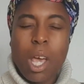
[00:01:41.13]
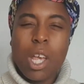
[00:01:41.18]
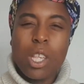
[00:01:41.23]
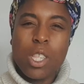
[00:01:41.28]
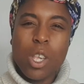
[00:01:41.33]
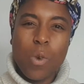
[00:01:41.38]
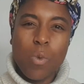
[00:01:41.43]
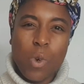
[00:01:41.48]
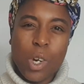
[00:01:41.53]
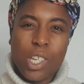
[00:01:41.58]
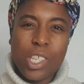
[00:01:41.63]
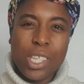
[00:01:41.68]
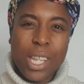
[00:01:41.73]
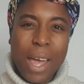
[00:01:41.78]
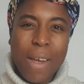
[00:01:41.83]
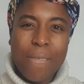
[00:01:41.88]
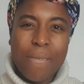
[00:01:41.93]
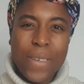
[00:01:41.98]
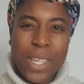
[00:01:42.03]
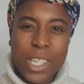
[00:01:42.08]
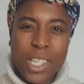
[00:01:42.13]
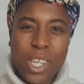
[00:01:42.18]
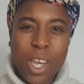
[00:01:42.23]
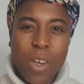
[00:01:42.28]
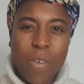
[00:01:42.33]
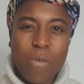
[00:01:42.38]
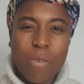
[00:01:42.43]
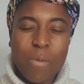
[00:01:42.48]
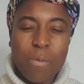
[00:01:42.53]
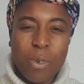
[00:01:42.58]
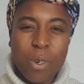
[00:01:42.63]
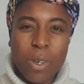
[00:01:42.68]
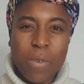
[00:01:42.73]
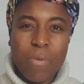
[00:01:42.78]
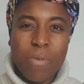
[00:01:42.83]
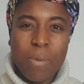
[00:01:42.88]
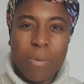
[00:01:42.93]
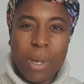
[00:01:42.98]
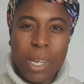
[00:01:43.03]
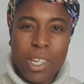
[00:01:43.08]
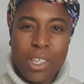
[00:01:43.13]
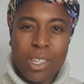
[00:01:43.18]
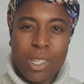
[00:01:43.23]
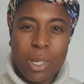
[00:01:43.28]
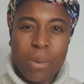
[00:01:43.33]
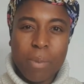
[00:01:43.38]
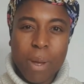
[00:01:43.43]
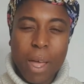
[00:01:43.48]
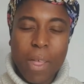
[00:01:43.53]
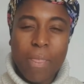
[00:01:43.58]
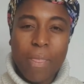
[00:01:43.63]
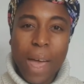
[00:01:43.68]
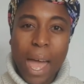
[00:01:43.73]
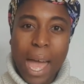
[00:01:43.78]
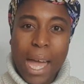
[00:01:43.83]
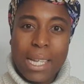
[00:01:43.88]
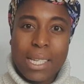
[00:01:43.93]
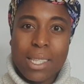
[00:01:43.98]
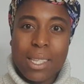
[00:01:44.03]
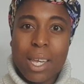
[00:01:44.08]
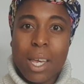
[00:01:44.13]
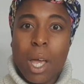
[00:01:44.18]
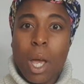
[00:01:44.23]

So watch that video for more information about that.